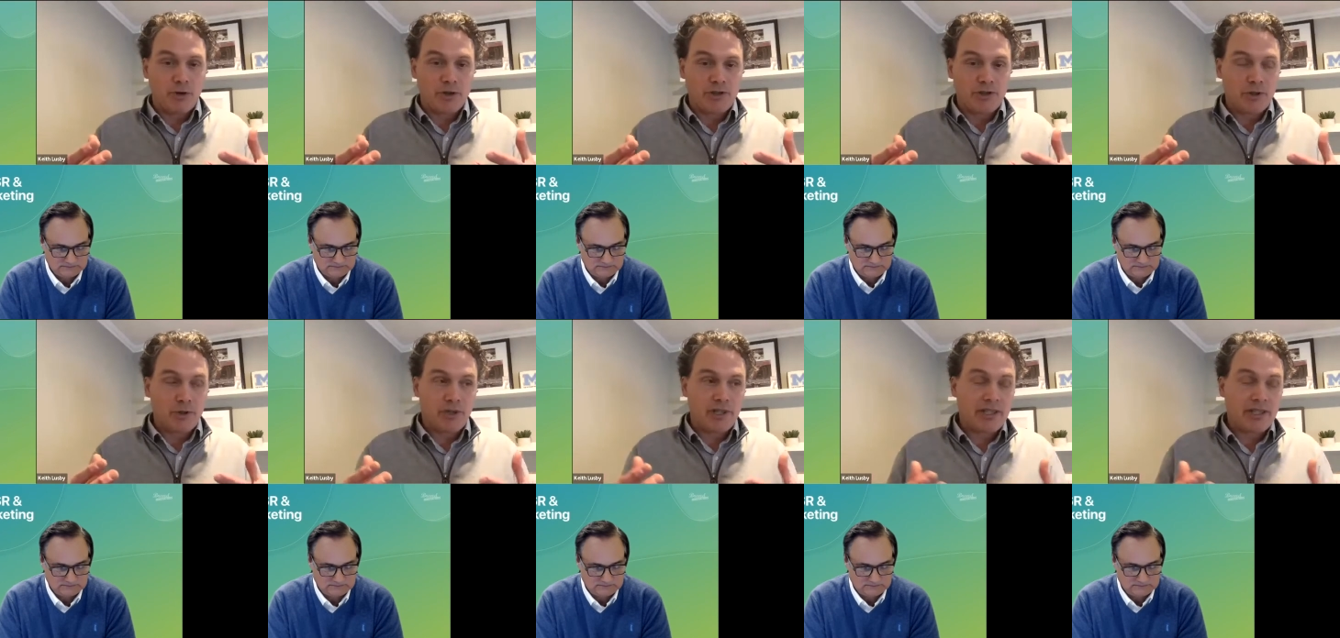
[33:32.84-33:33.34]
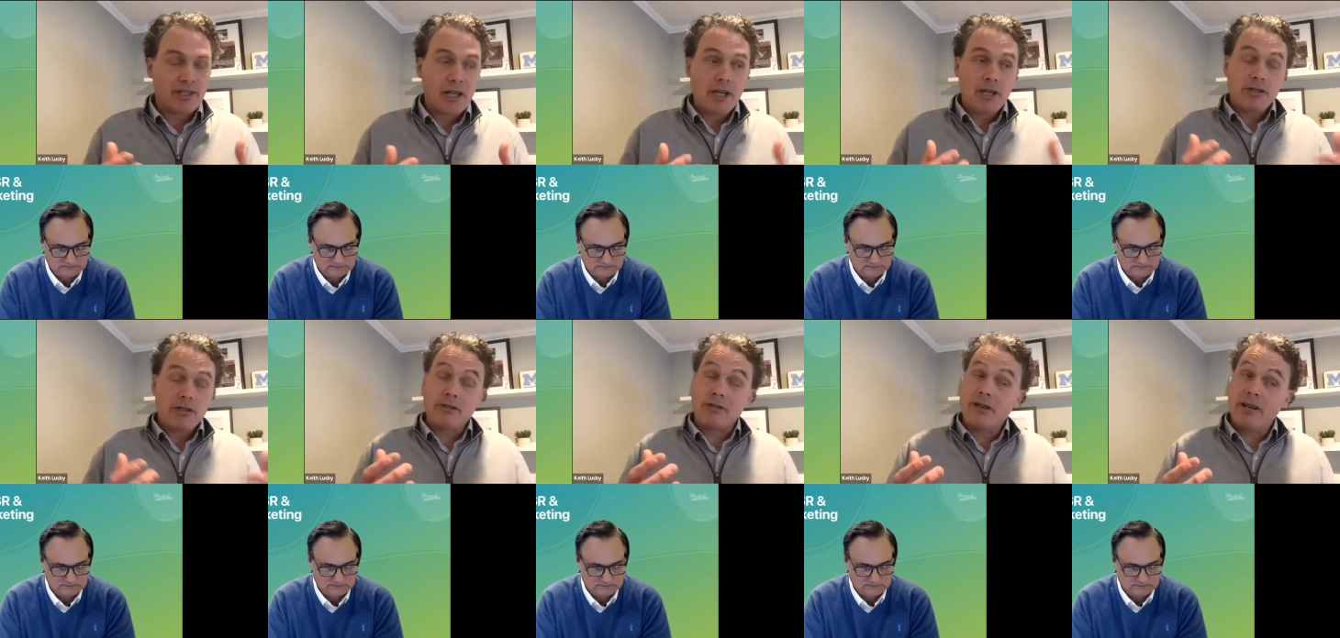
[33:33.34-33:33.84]
Speaker 1: choice
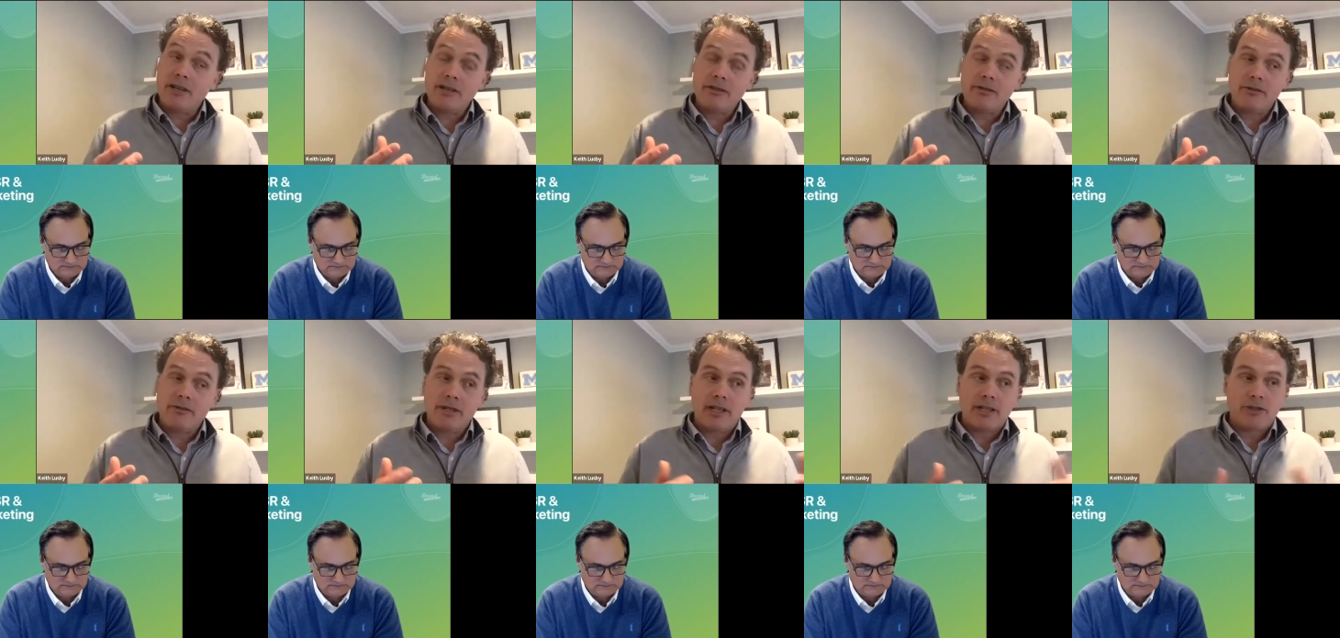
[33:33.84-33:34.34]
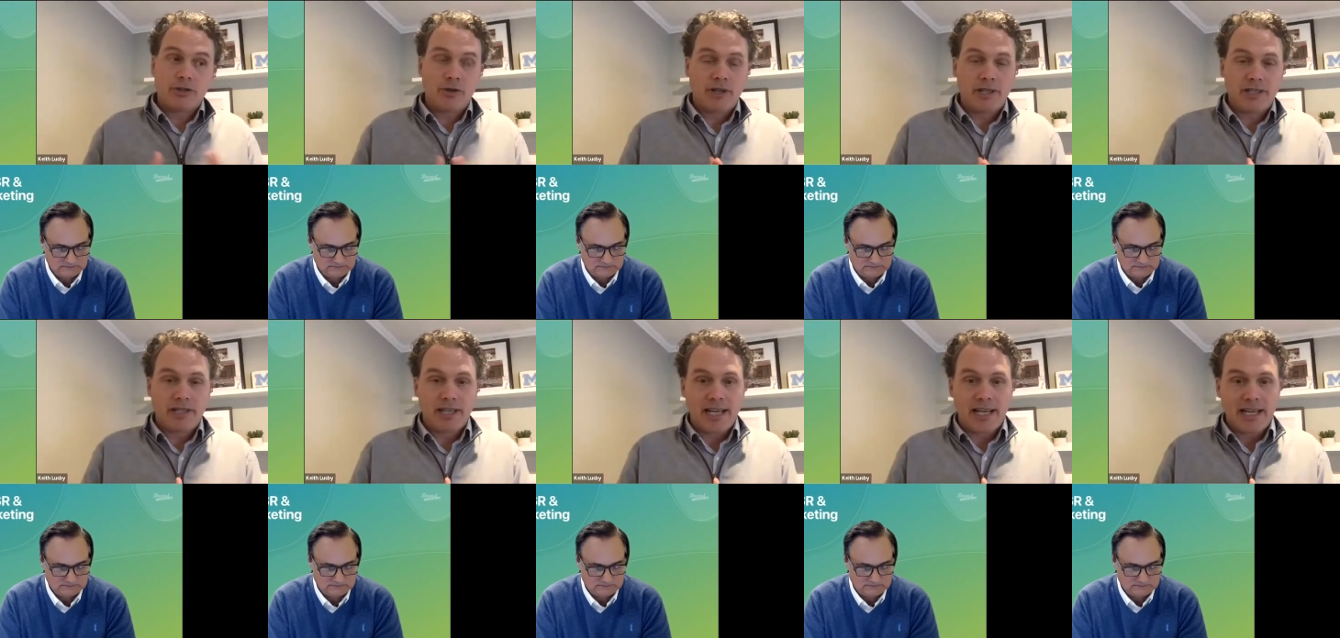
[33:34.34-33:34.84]
so cutting through that
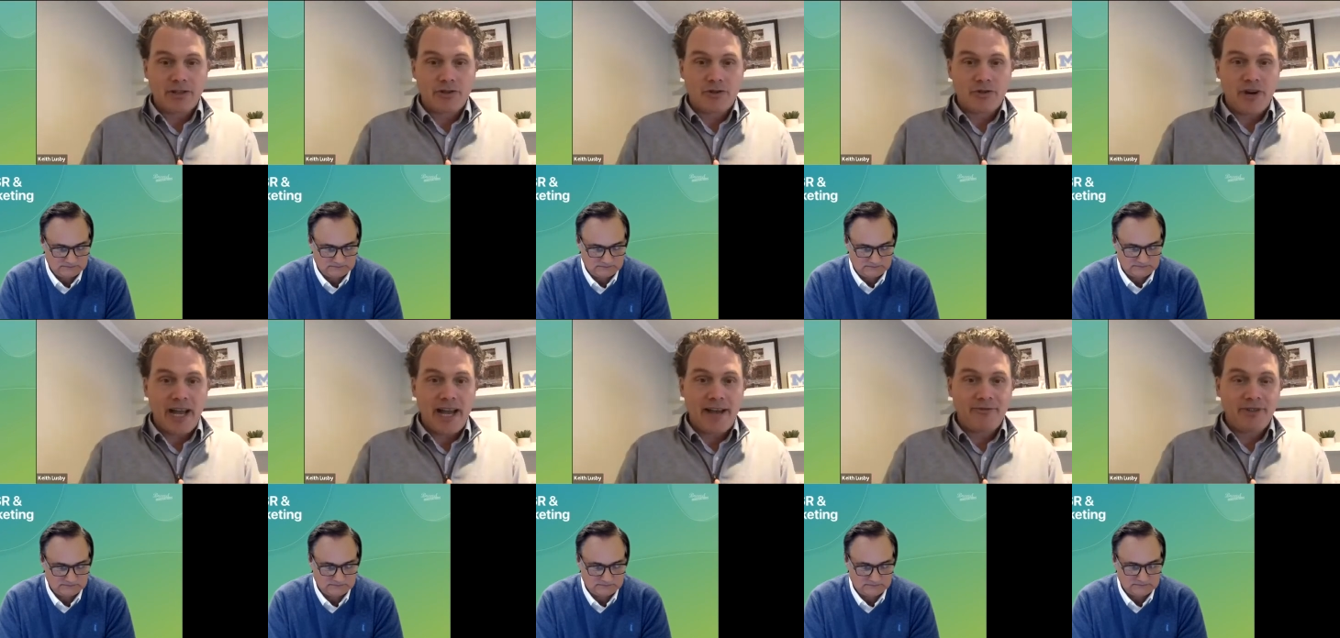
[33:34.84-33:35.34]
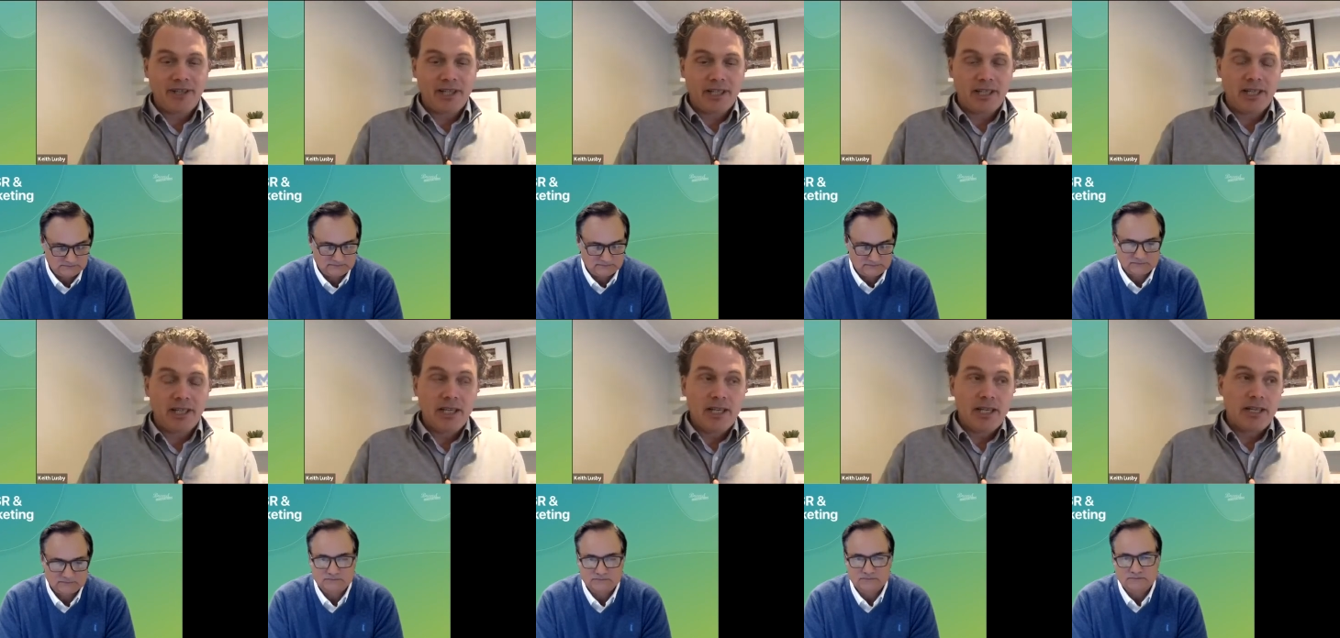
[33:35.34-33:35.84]
choice and getting traffic
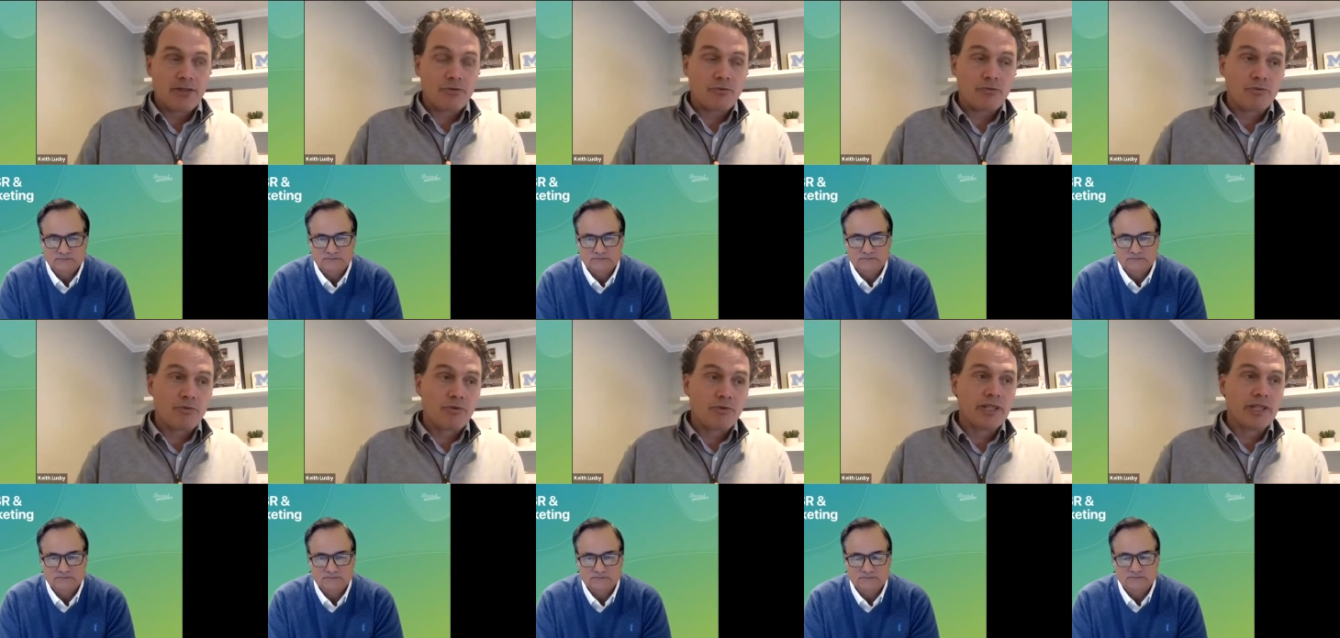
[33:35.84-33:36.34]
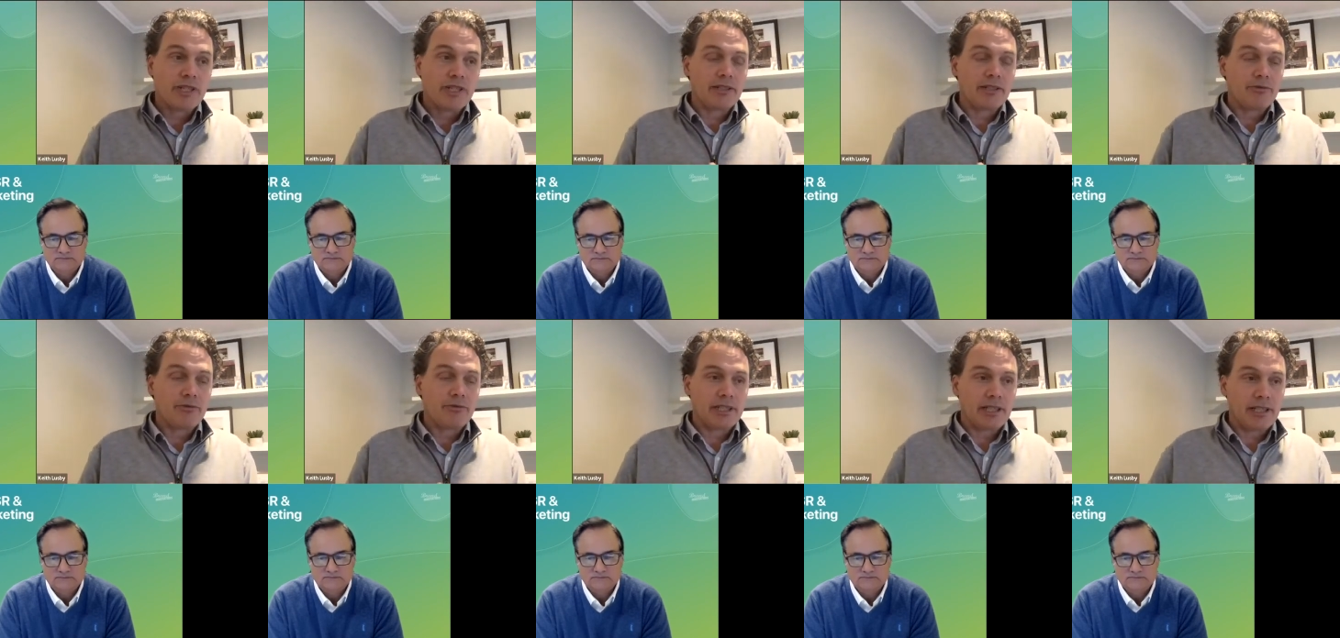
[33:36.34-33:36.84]
is
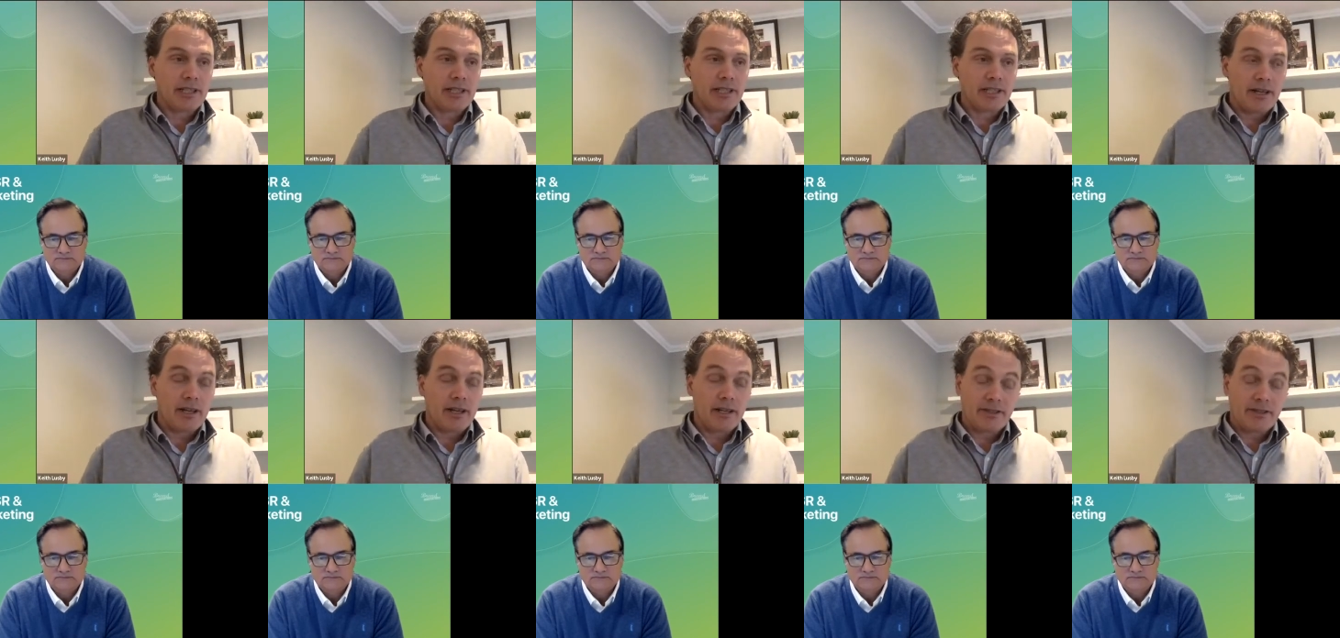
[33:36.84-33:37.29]
really really a, a